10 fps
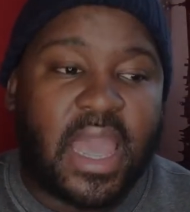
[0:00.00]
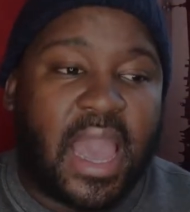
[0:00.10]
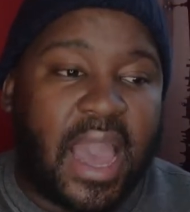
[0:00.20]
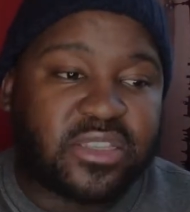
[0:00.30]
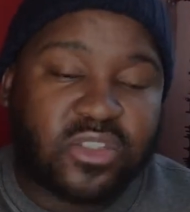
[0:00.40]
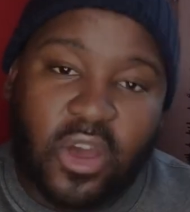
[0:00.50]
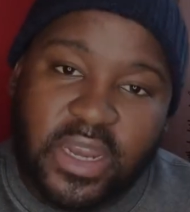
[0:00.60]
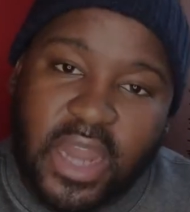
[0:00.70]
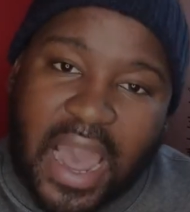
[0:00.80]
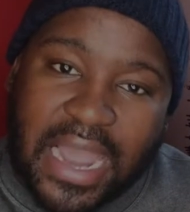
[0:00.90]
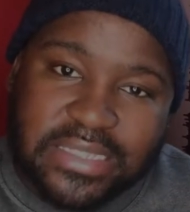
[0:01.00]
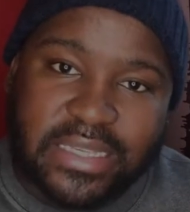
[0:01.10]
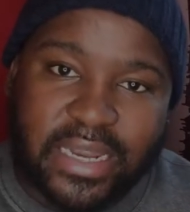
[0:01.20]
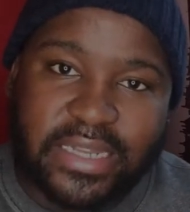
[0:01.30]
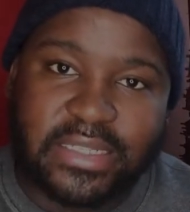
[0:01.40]
I started
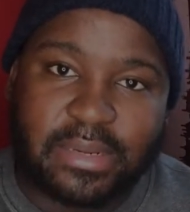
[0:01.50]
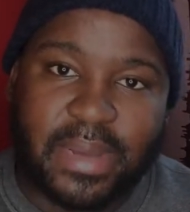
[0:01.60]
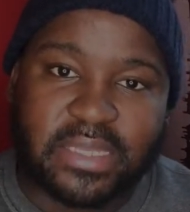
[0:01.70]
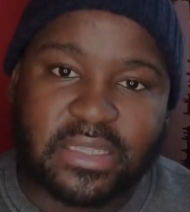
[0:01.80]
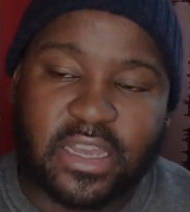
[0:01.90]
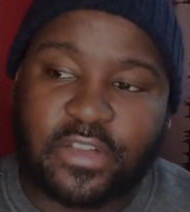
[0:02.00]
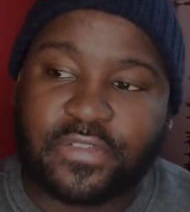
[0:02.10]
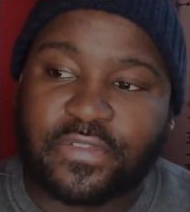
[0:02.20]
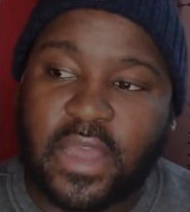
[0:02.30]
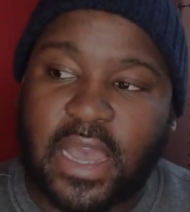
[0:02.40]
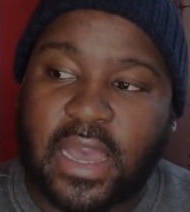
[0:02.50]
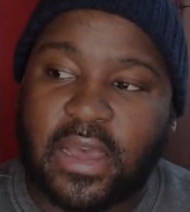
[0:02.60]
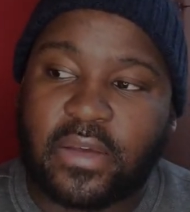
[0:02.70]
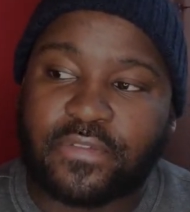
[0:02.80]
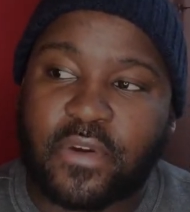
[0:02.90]
isolating myself
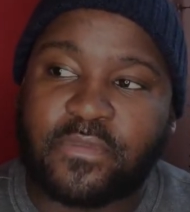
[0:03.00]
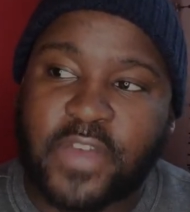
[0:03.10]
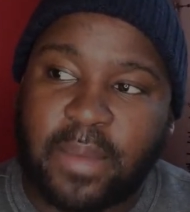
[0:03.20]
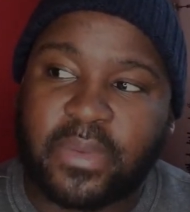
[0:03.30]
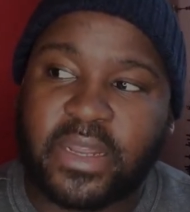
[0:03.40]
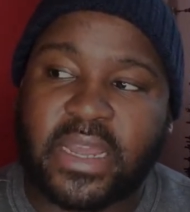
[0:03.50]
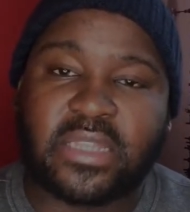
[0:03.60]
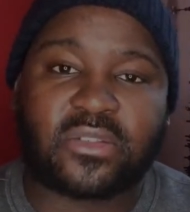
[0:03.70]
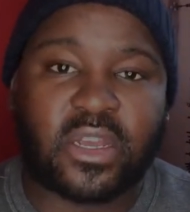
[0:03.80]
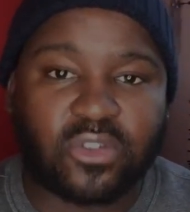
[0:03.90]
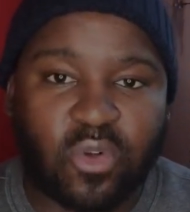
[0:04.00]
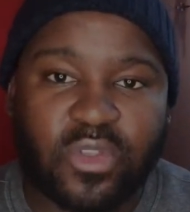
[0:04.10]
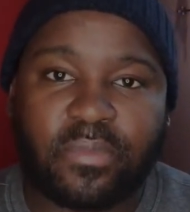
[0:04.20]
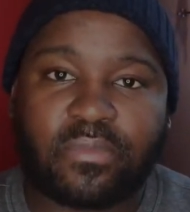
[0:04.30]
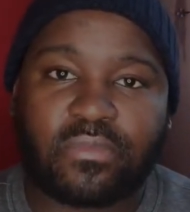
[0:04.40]
from family. And so I told
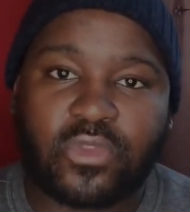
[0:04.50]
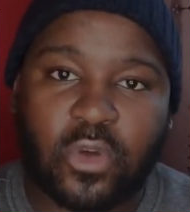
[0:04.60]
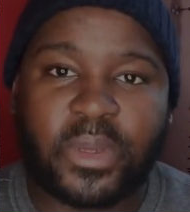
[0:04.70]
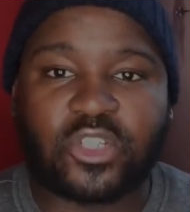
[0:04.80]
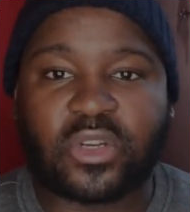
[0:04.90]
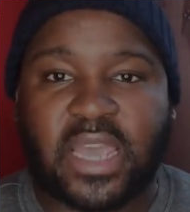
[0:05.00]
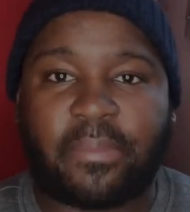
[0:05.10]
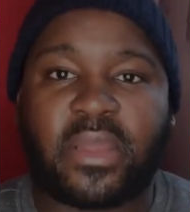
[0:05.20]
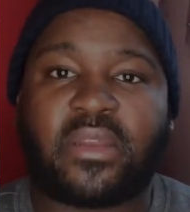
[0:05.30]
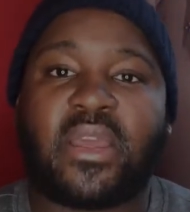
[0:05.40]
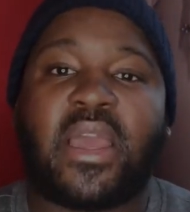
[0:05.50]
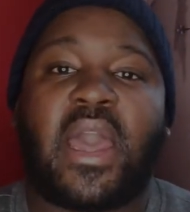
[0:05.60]
them nobody should come in.